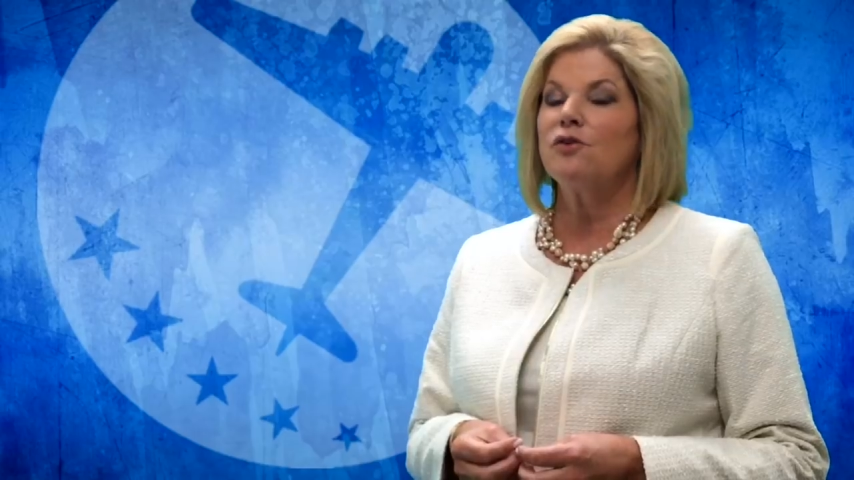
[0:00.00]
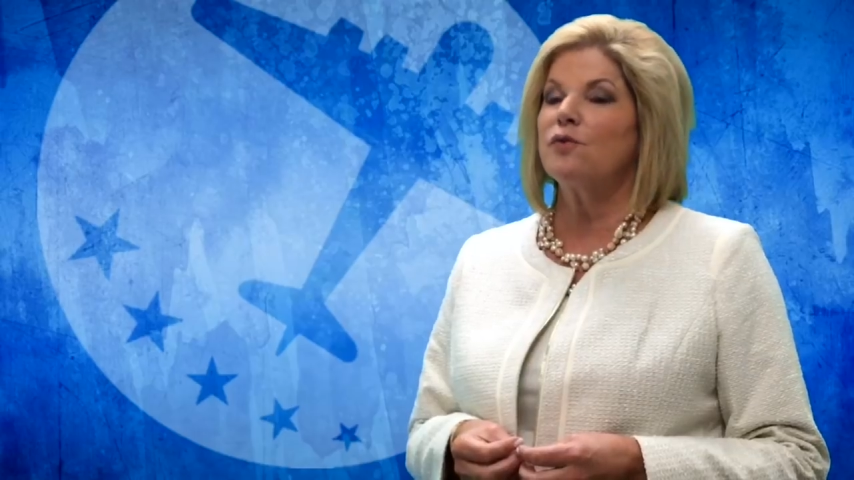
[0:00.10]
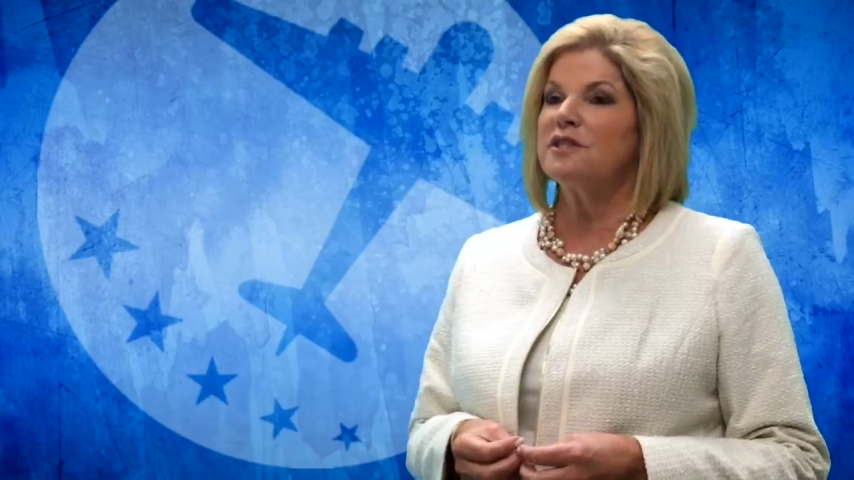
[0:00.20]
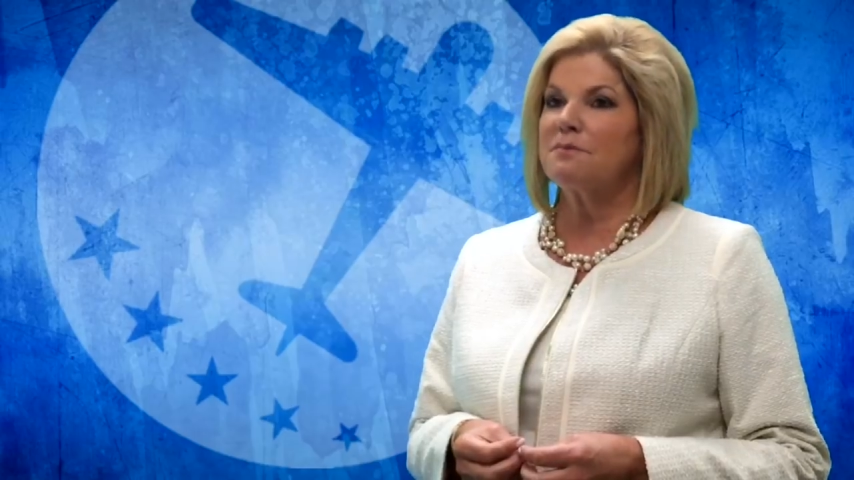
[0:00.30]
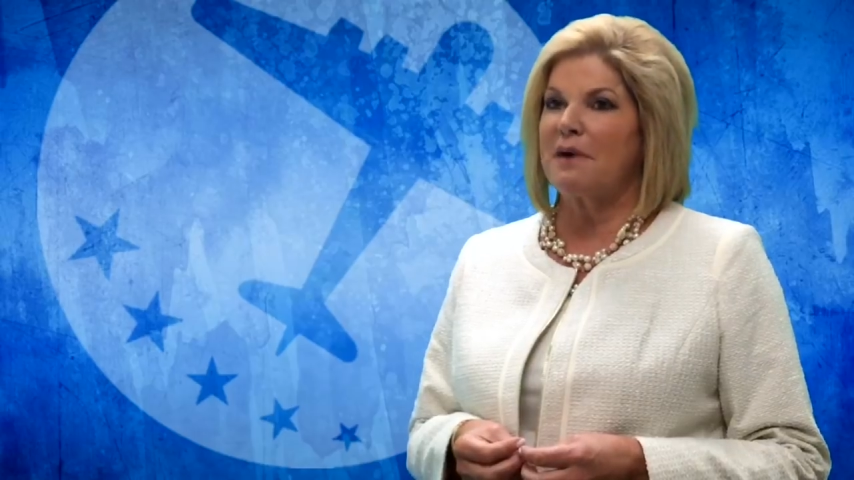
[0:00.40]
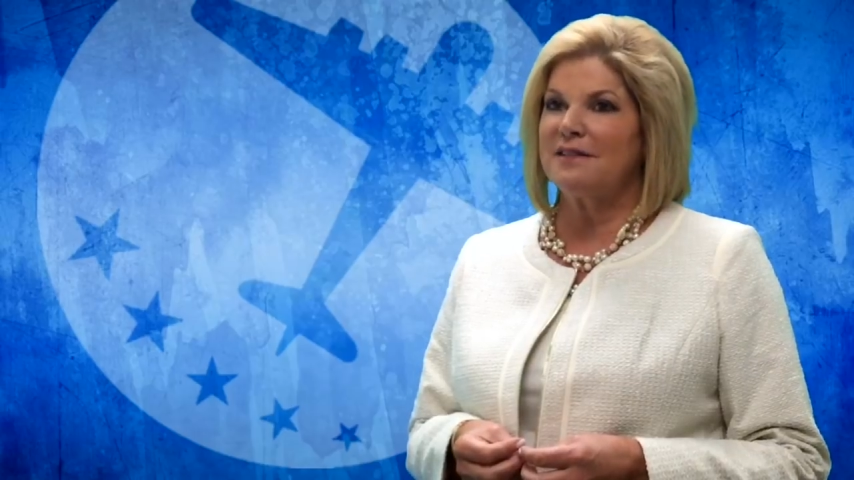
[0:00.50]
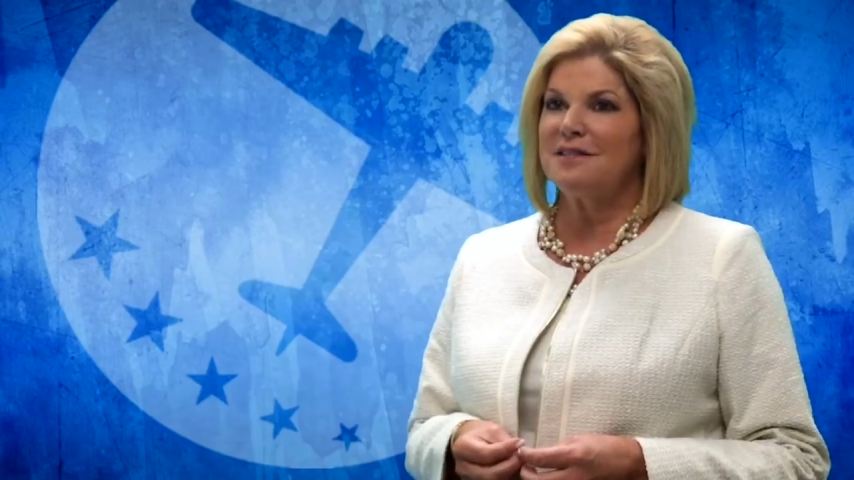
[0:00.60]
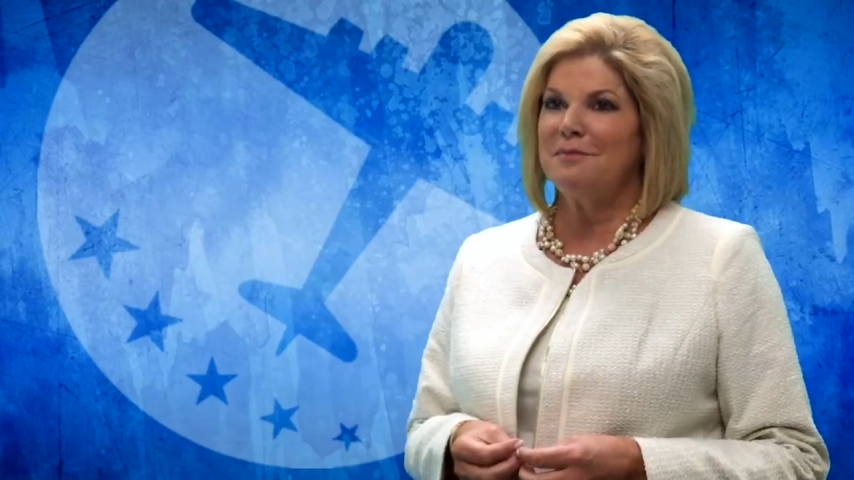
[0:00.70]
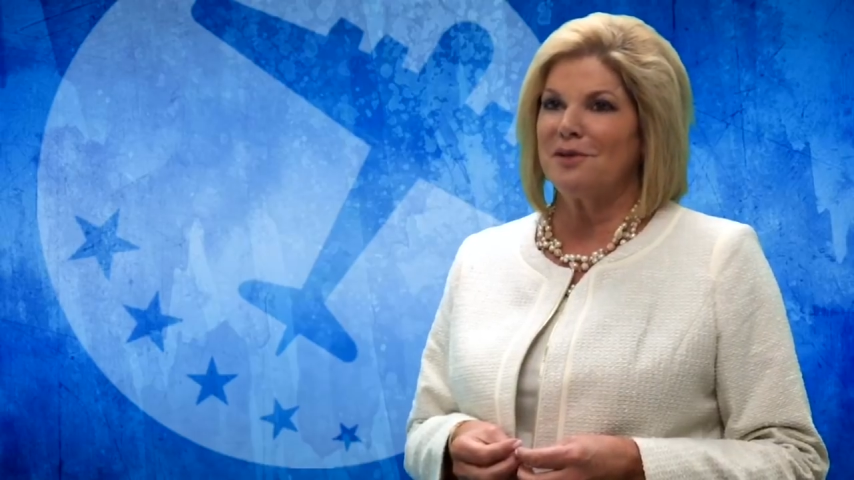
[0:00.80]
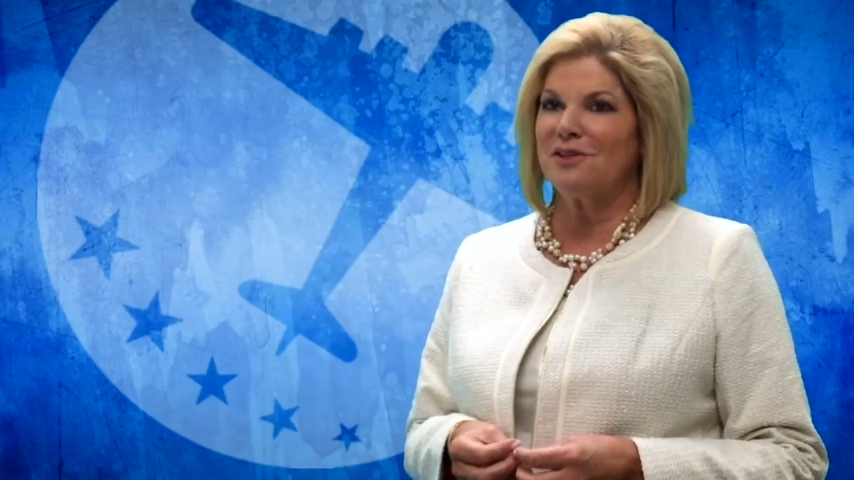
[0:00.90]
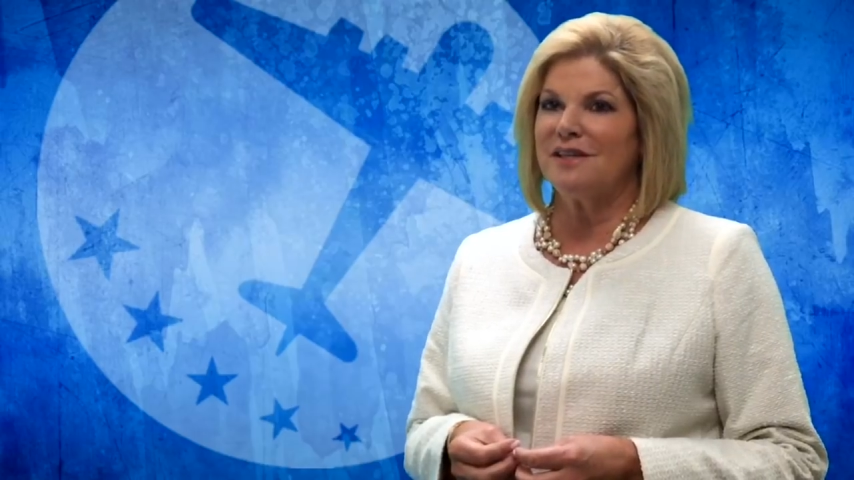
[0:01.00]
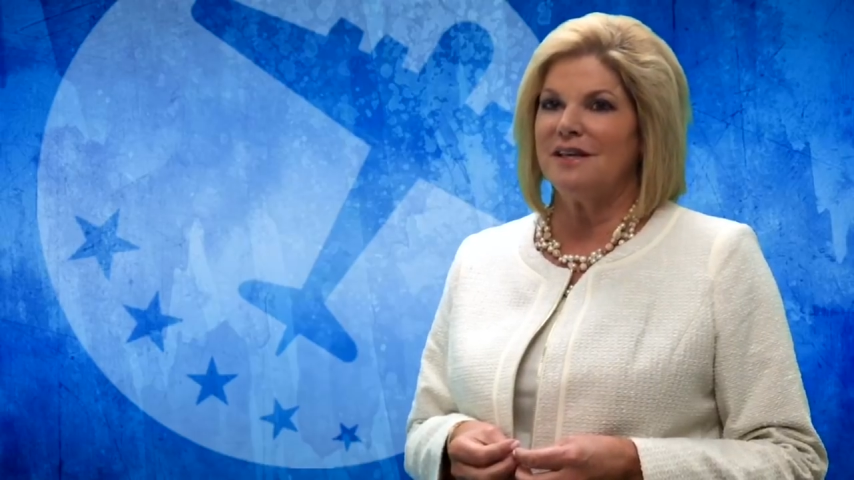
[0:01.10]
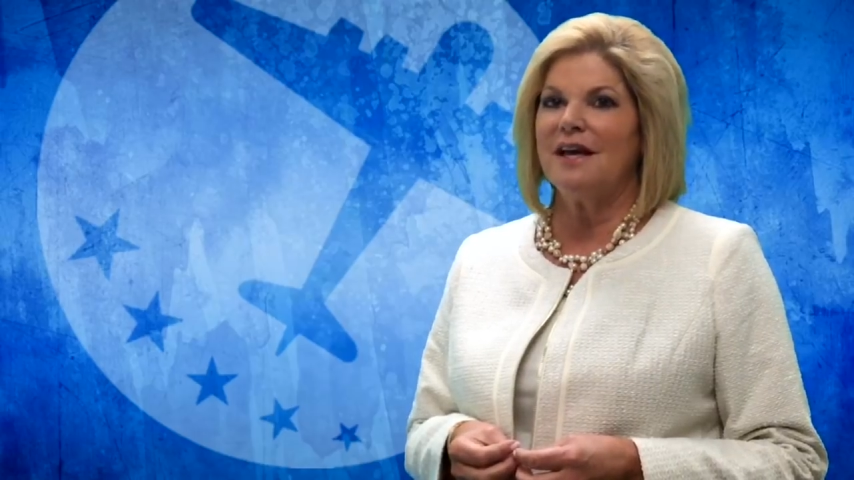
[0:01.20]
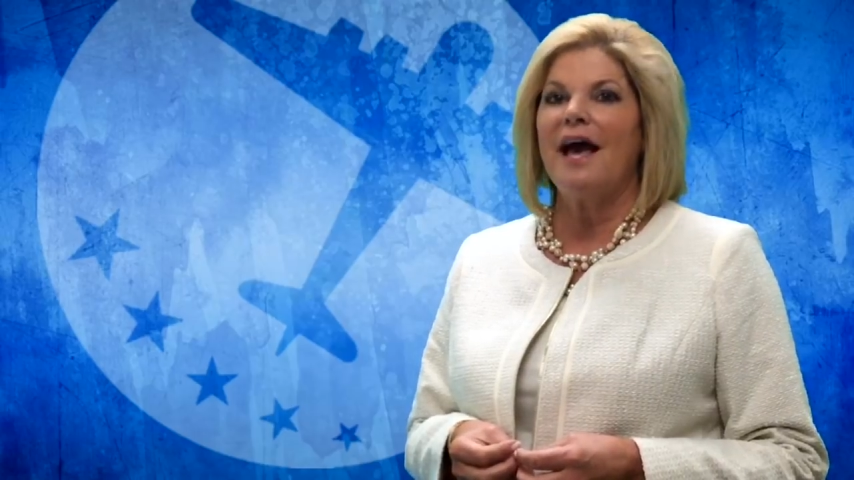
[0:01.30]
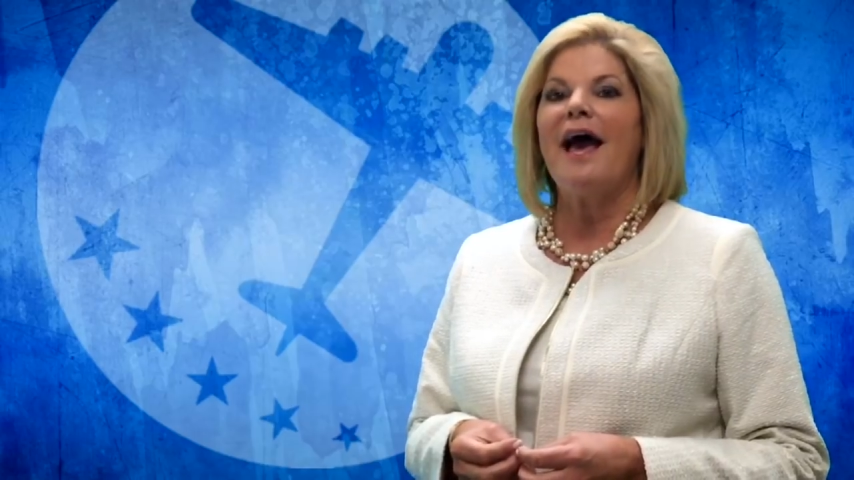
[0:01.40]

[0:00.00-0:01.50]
responsibility,